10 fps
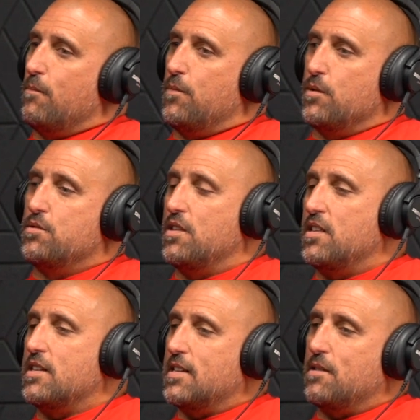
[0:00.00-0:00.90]
Those are the
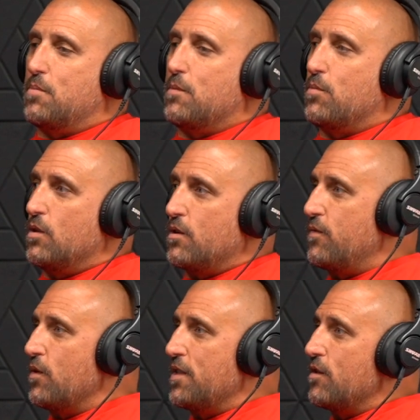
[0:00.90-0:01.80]
things that people look
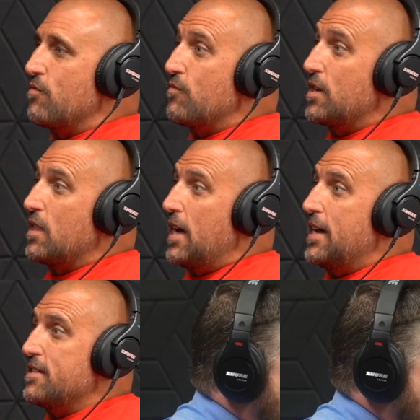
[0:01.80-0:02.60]
for. They don't realize.